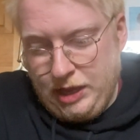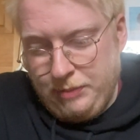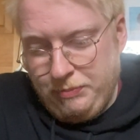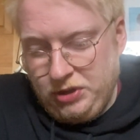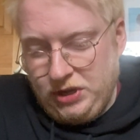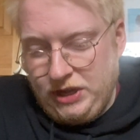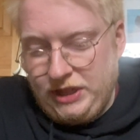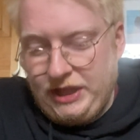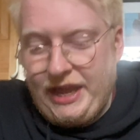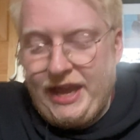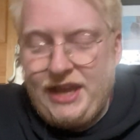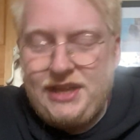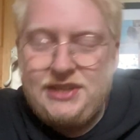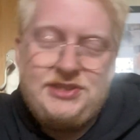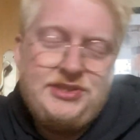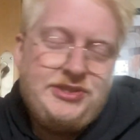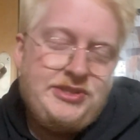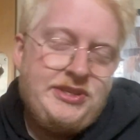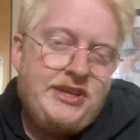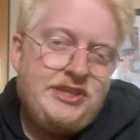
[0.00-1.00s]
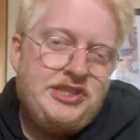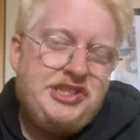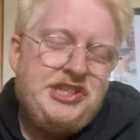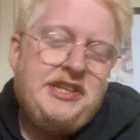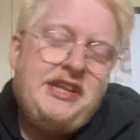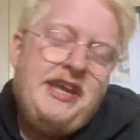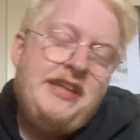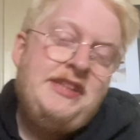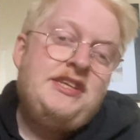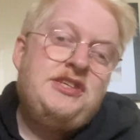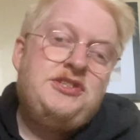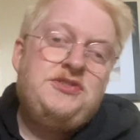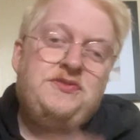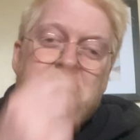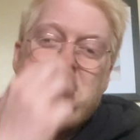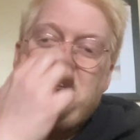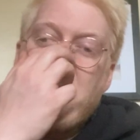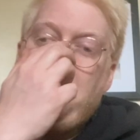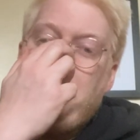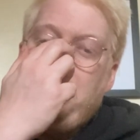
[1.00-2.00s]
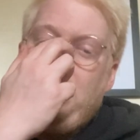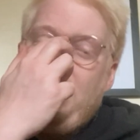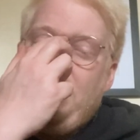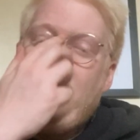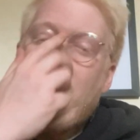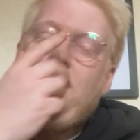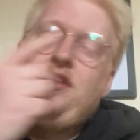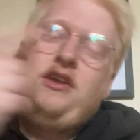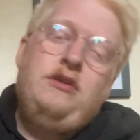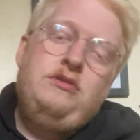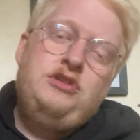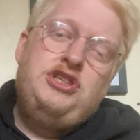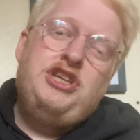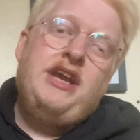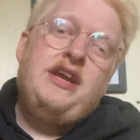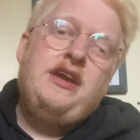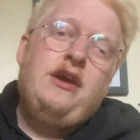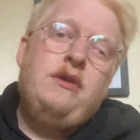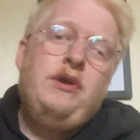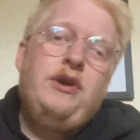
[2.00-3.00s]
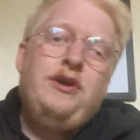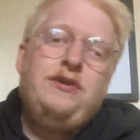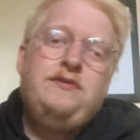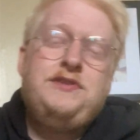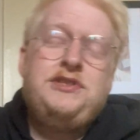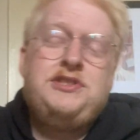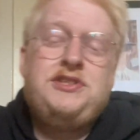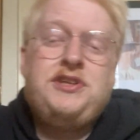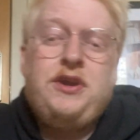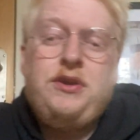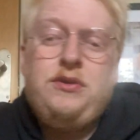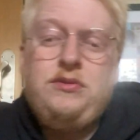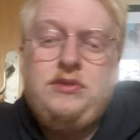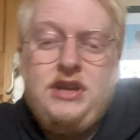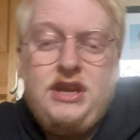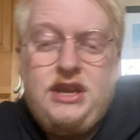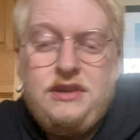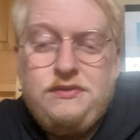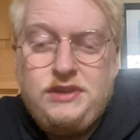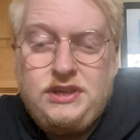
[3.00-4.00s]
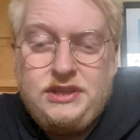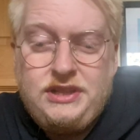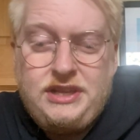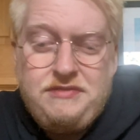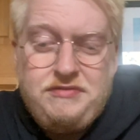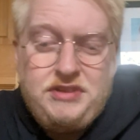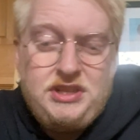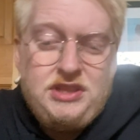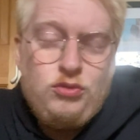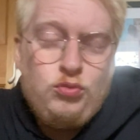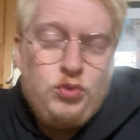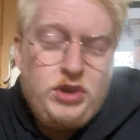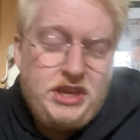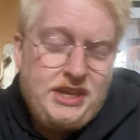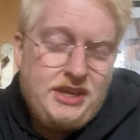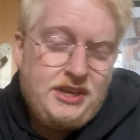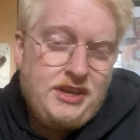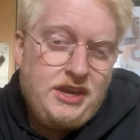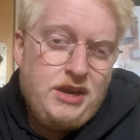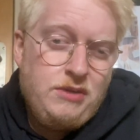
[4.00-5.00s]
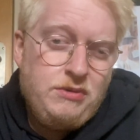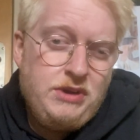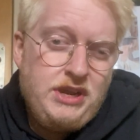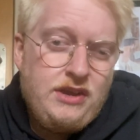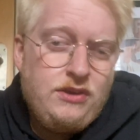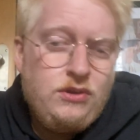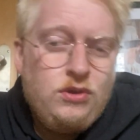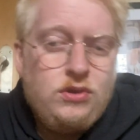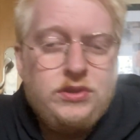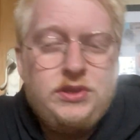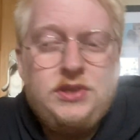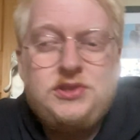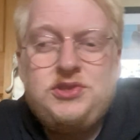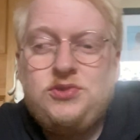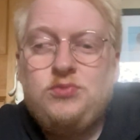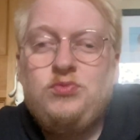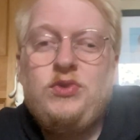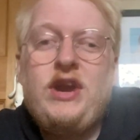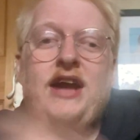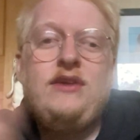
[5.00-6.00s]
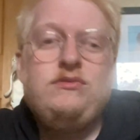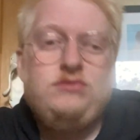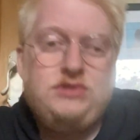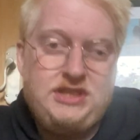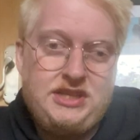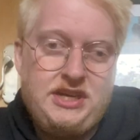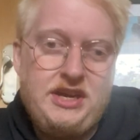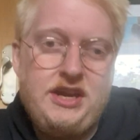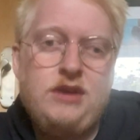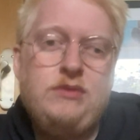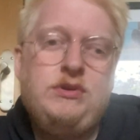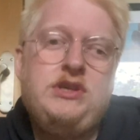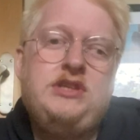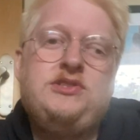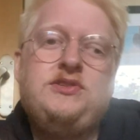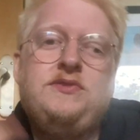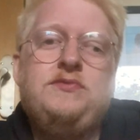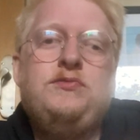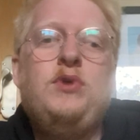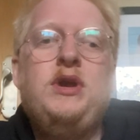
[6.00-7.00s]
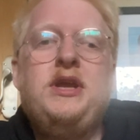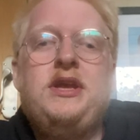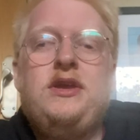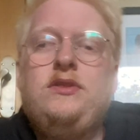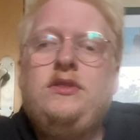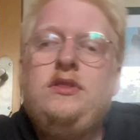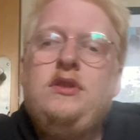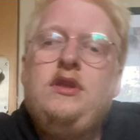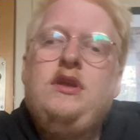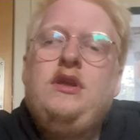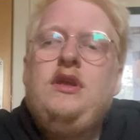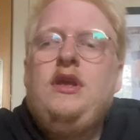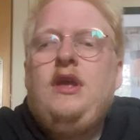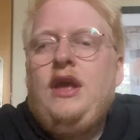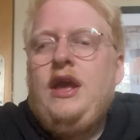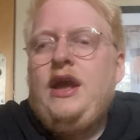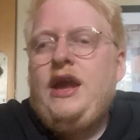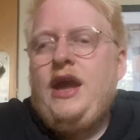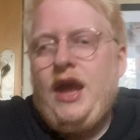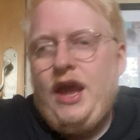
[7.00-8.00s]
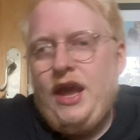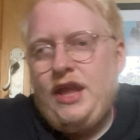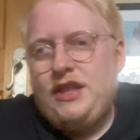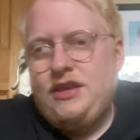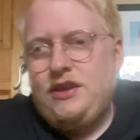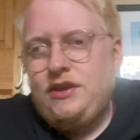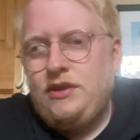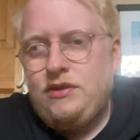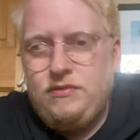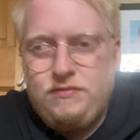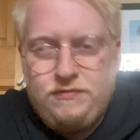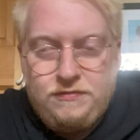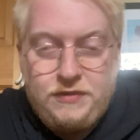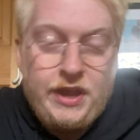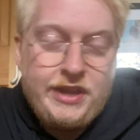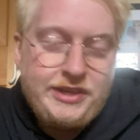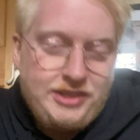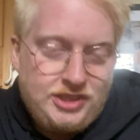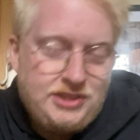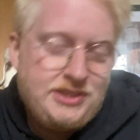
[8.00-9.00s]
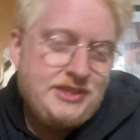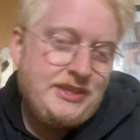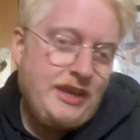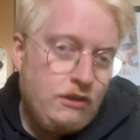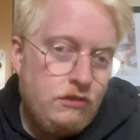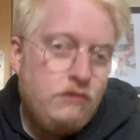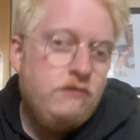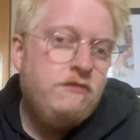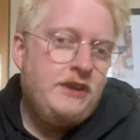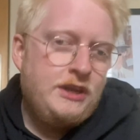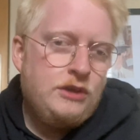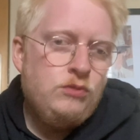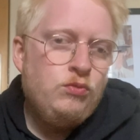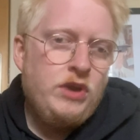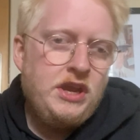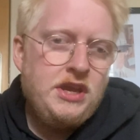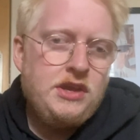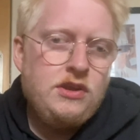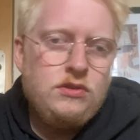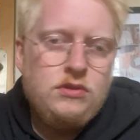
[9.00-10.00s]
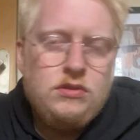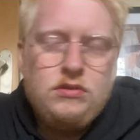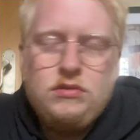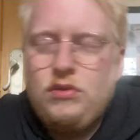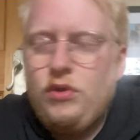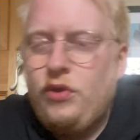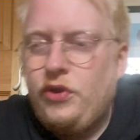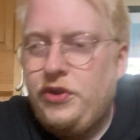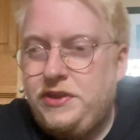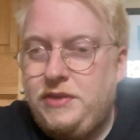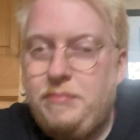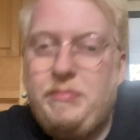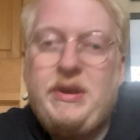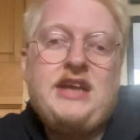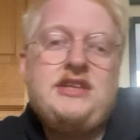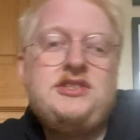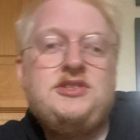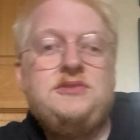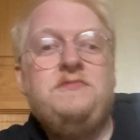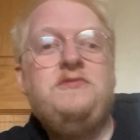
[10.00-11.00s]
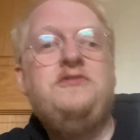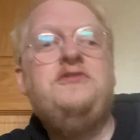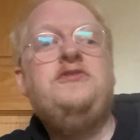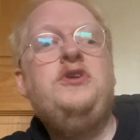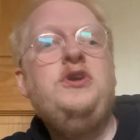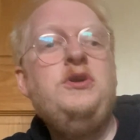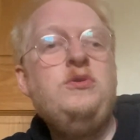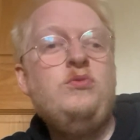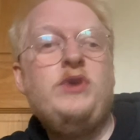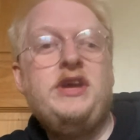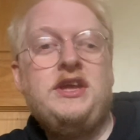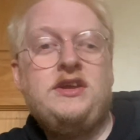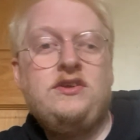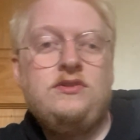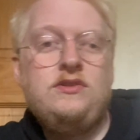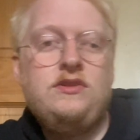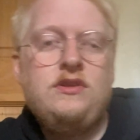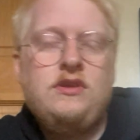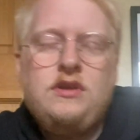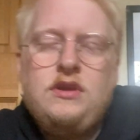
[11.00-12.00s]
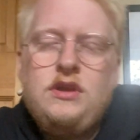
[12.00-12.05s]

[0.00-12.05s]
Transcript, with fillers: But alas, I shall end this video here. Go check out Overtone. If you live in the Wigan area or the surrounding areas of Wigan uh, and you find yourself in Wigan or you're passing through Wigan,